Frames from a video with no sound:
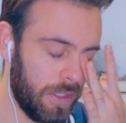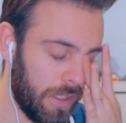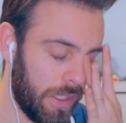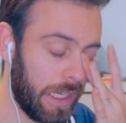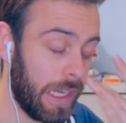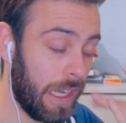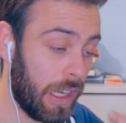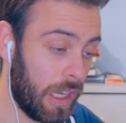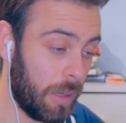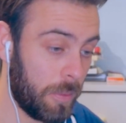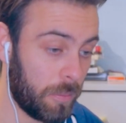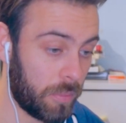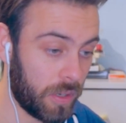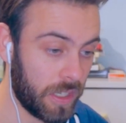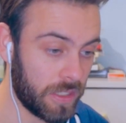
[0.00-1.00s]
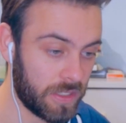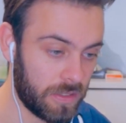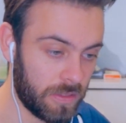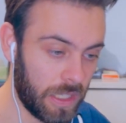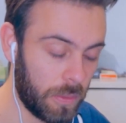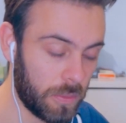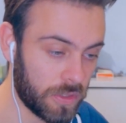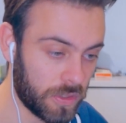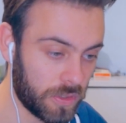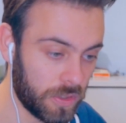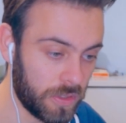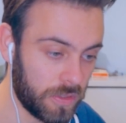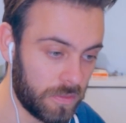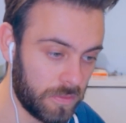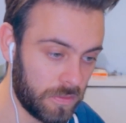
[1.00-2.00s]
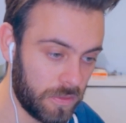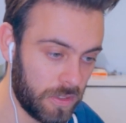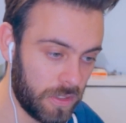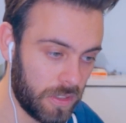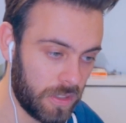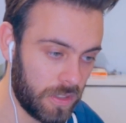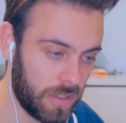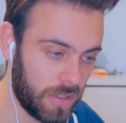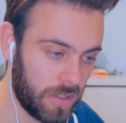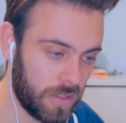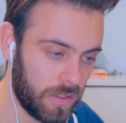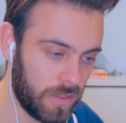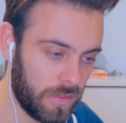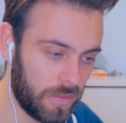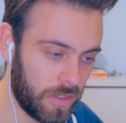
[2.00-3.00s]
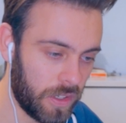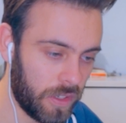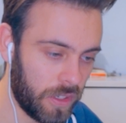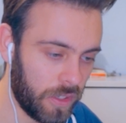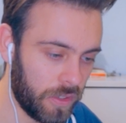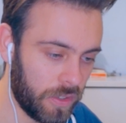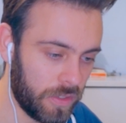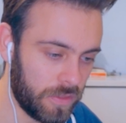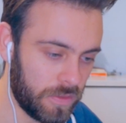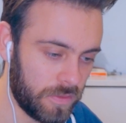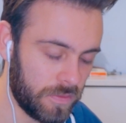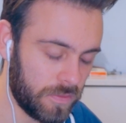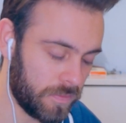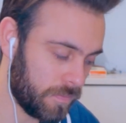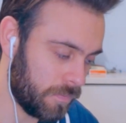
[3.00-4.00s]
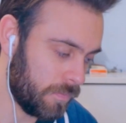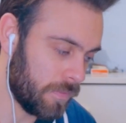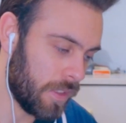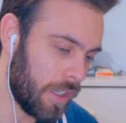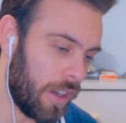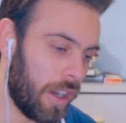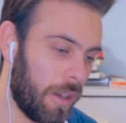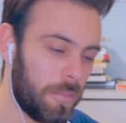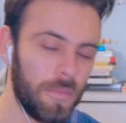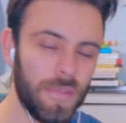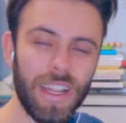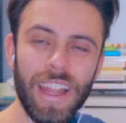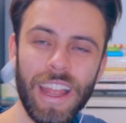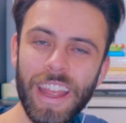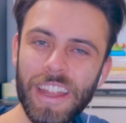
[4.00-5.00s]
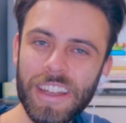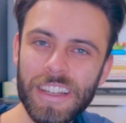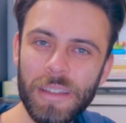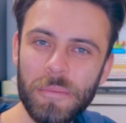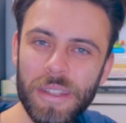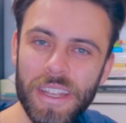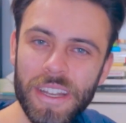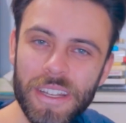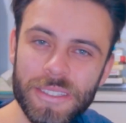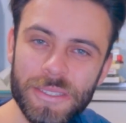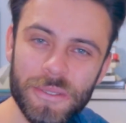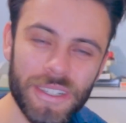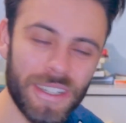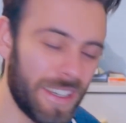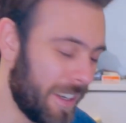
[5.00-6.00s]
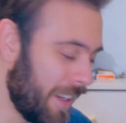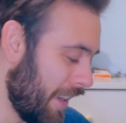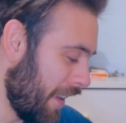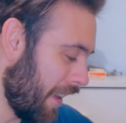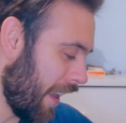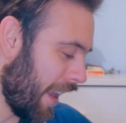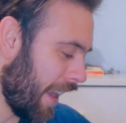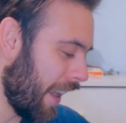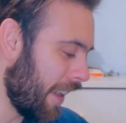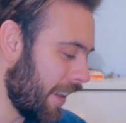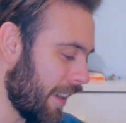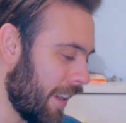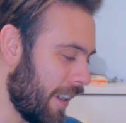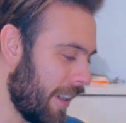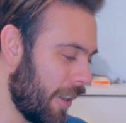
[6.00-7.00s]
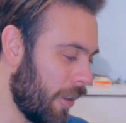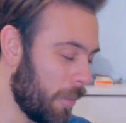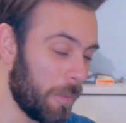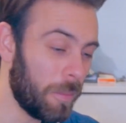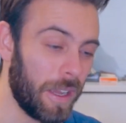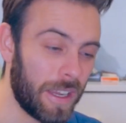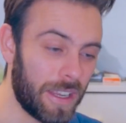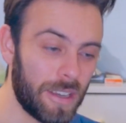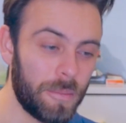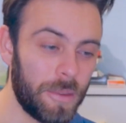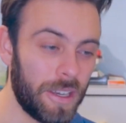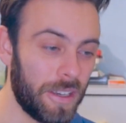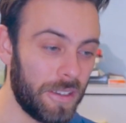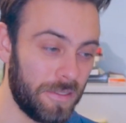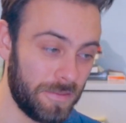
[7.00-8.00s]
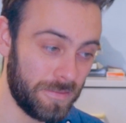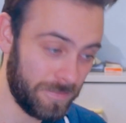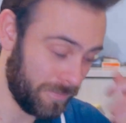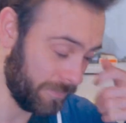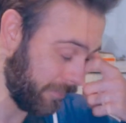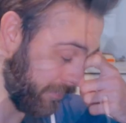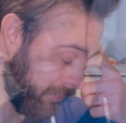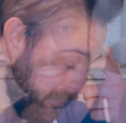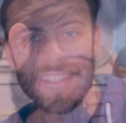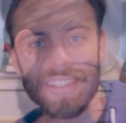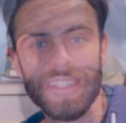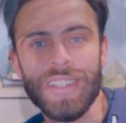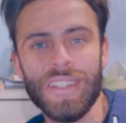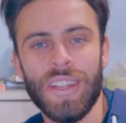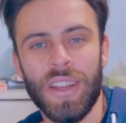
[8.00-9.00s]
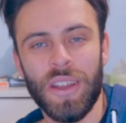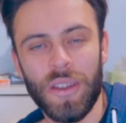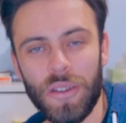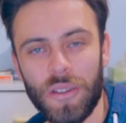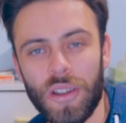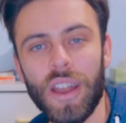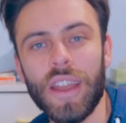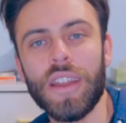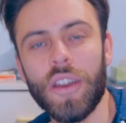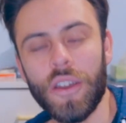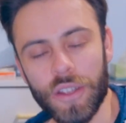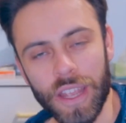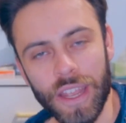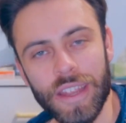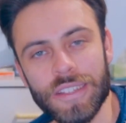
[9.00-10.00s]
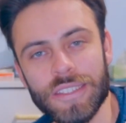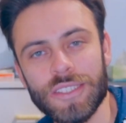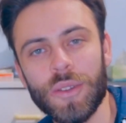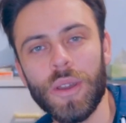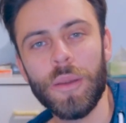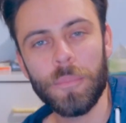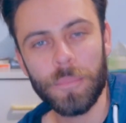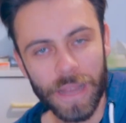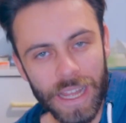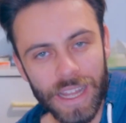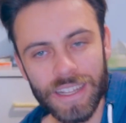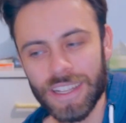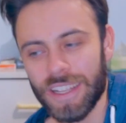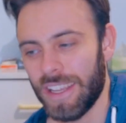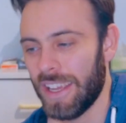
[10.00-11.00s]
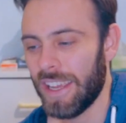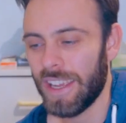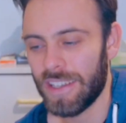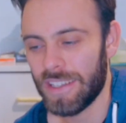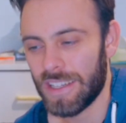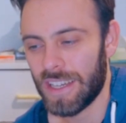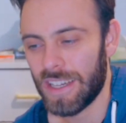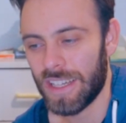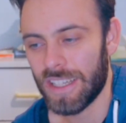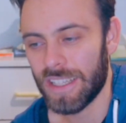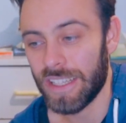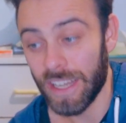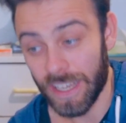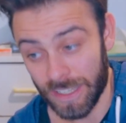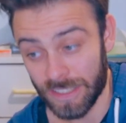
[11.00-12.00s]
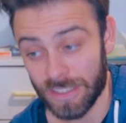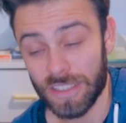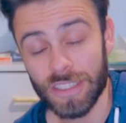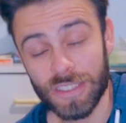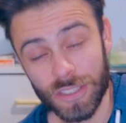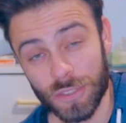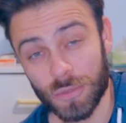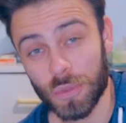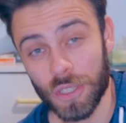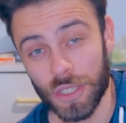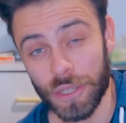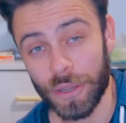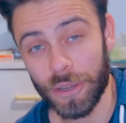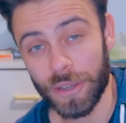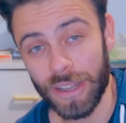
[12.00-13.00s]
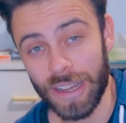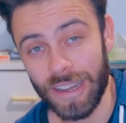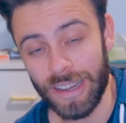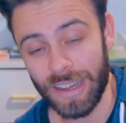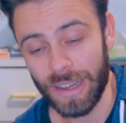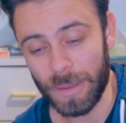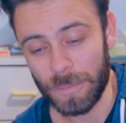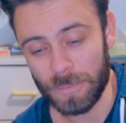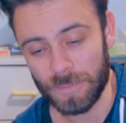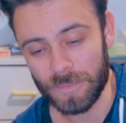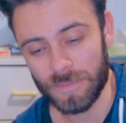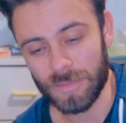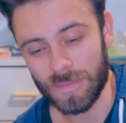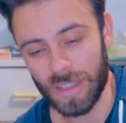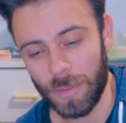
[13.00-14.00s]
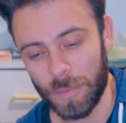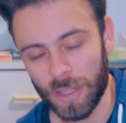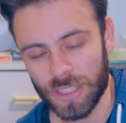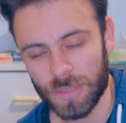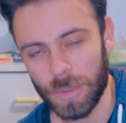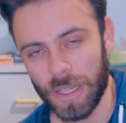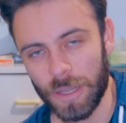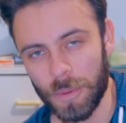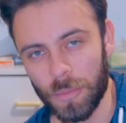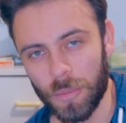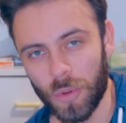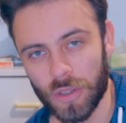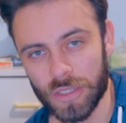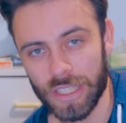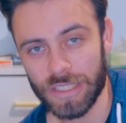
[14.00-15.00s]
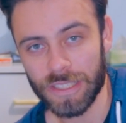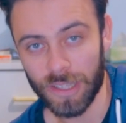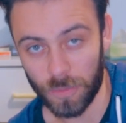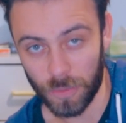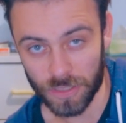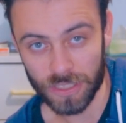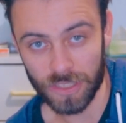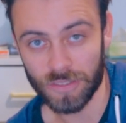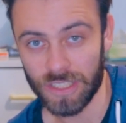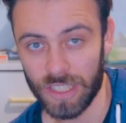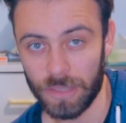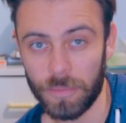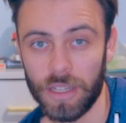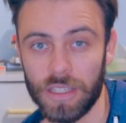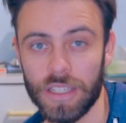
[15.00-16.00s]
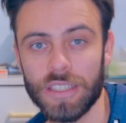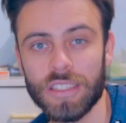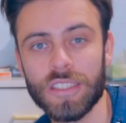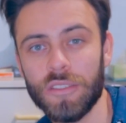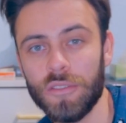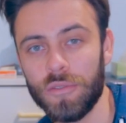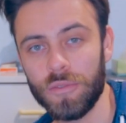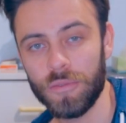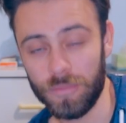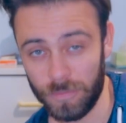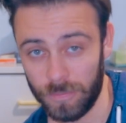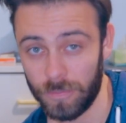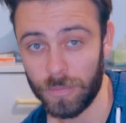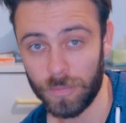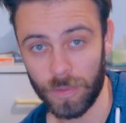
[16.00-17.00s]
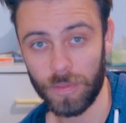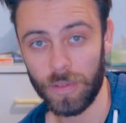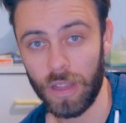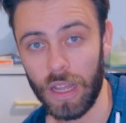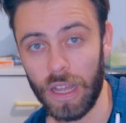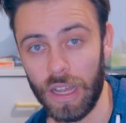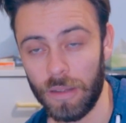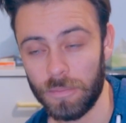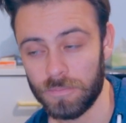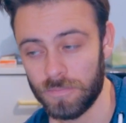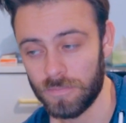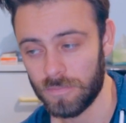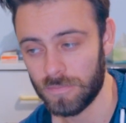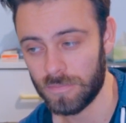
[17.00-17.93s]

yeah, I'm impressed. That was good, very good. All right, let me get into it, and uh, I'll be back in a minute. All right, okay, so I'm back, and uh, yeah, this is really good. Um, I'm gonna speak a bit more in detail once I've said my list of, um,